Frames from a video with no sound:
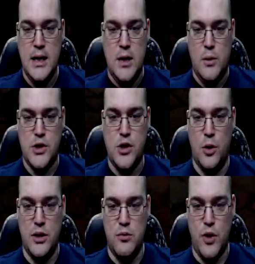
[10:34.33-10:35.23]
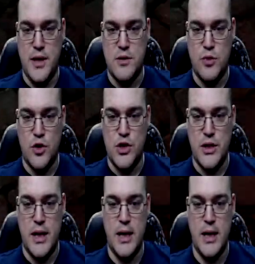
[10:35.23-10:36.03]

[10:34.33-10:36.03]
which totally breaks immersion,